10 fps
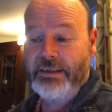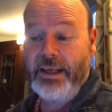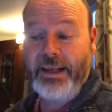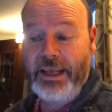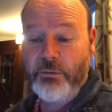
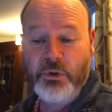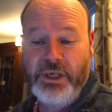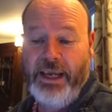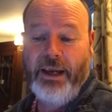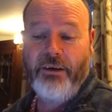unable to
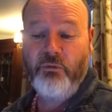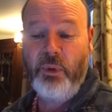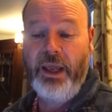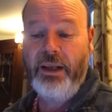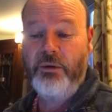get out of
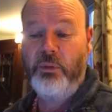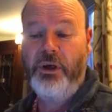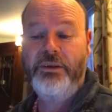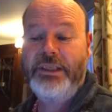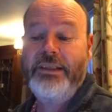bed
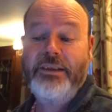because he's in so